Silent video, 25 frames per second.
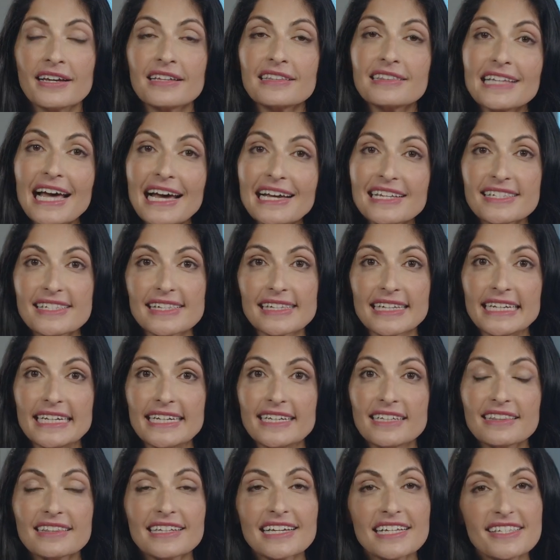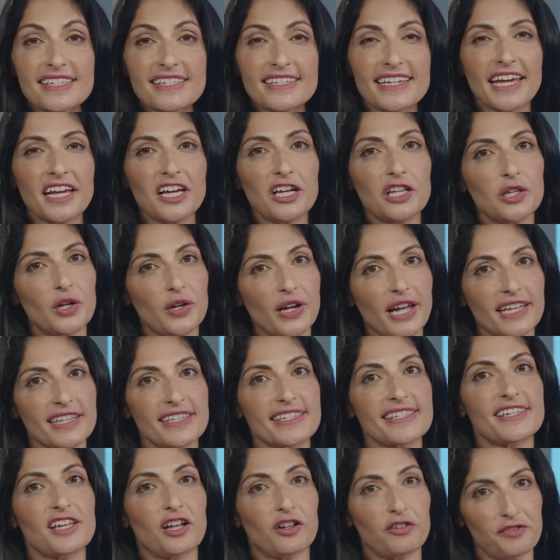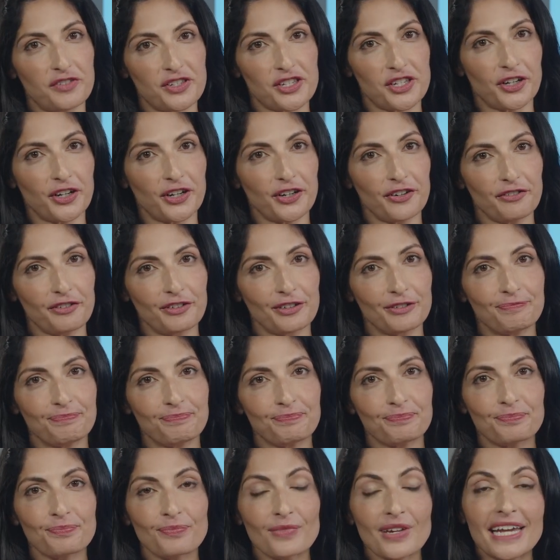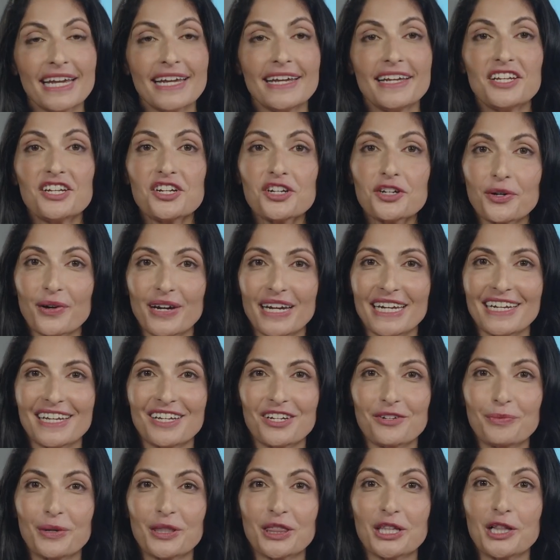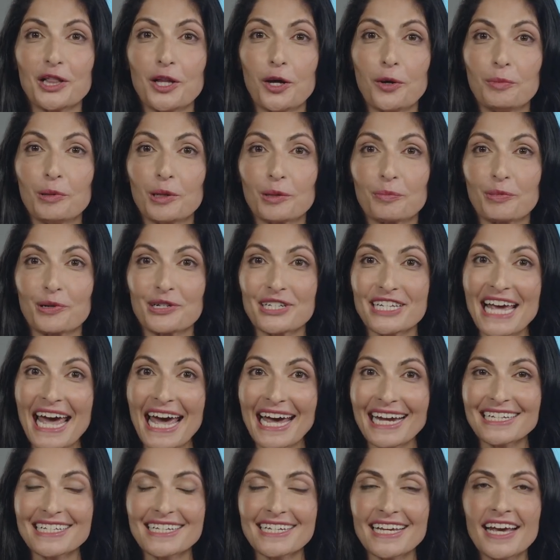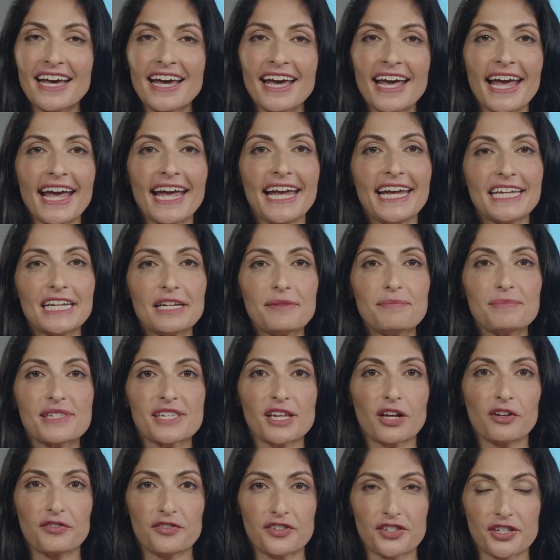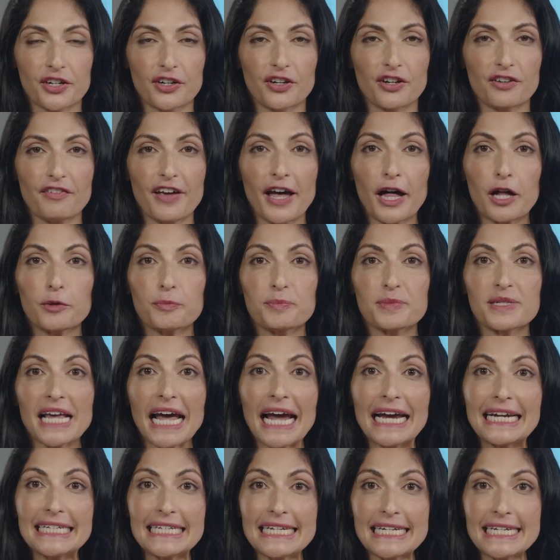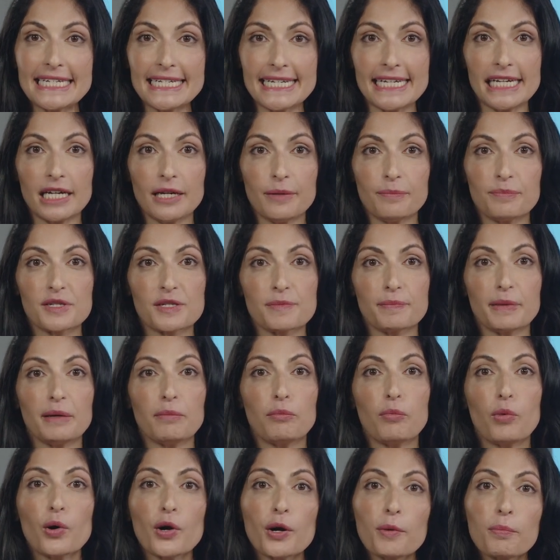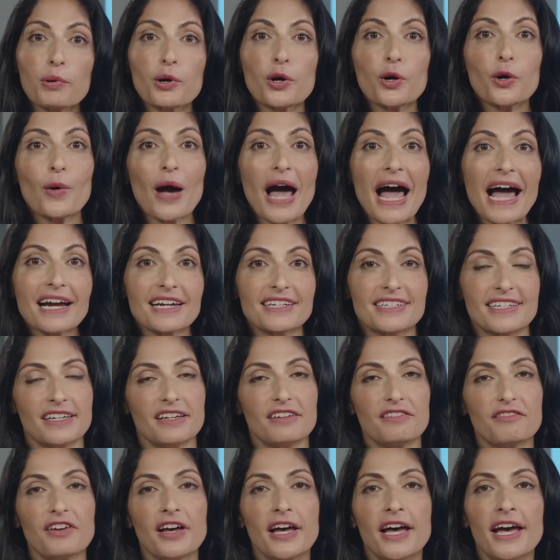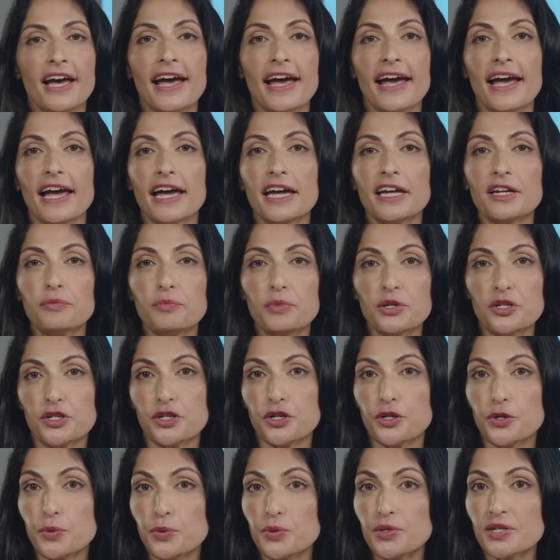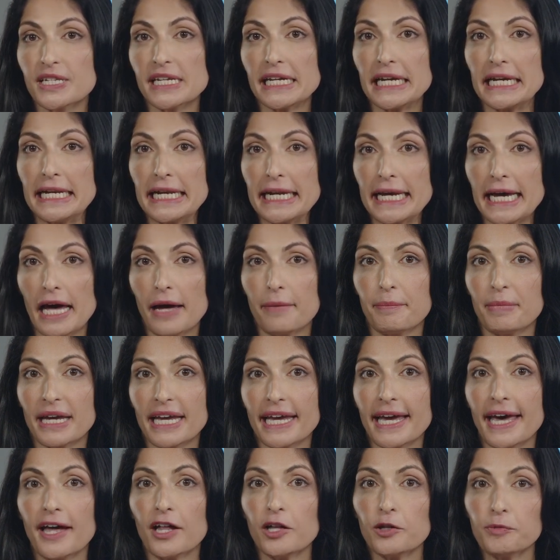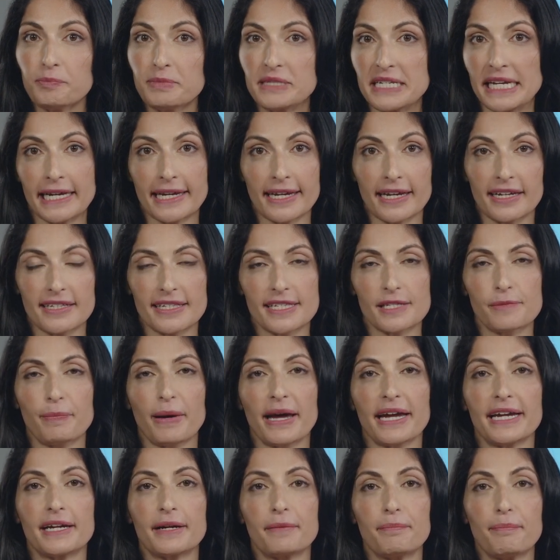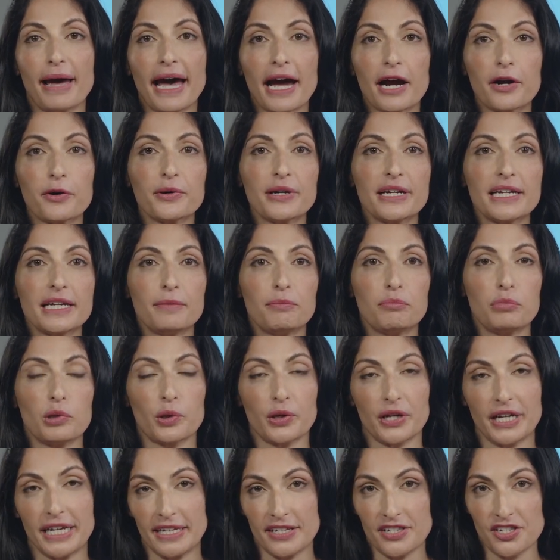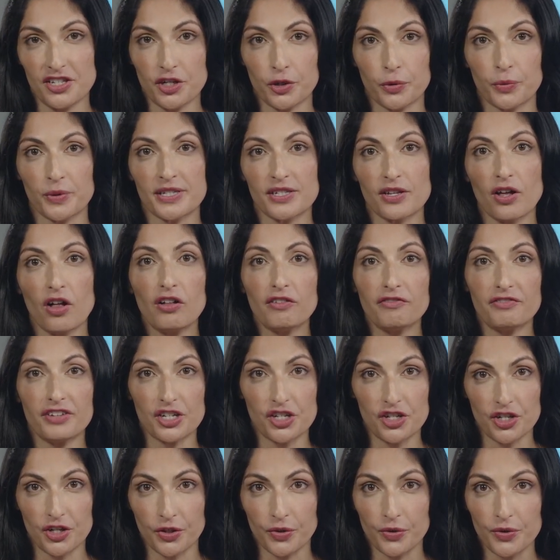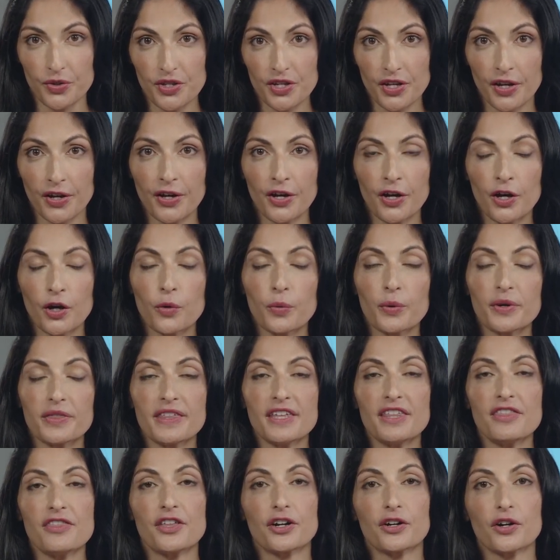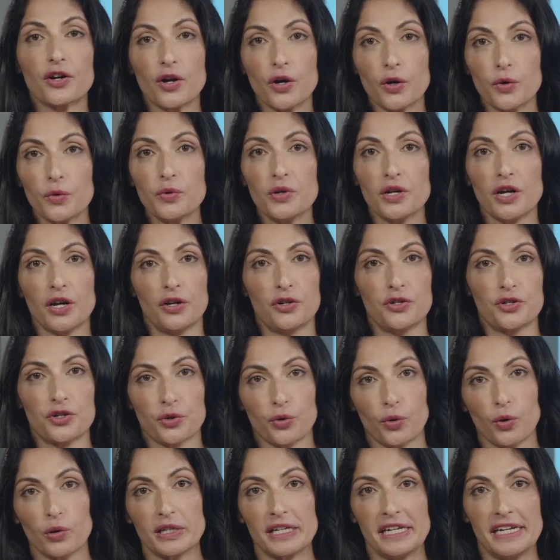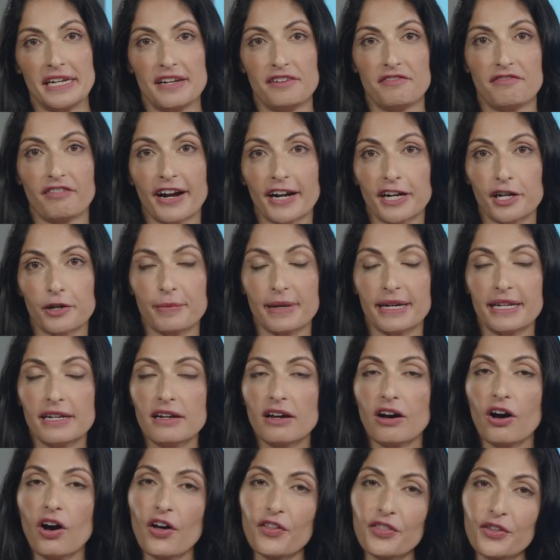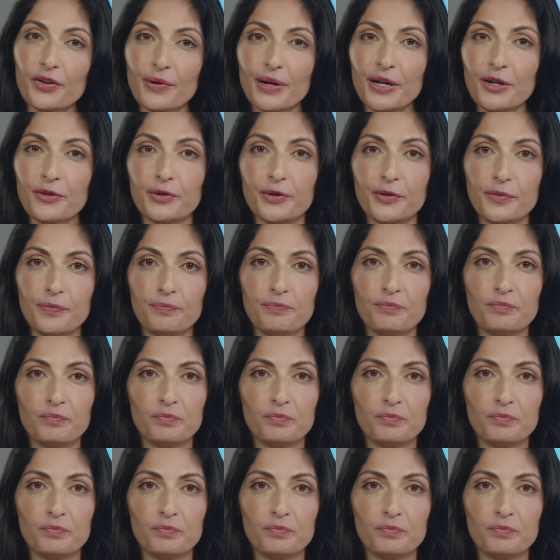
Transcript: Lastly, let's take a look at self-serve. Integrated with Global Protect, ADEM Self-Serve helps IT teams be more proactive and reduce incoming help tickets by empowering employees to resolve issues within their own control and environment on their own.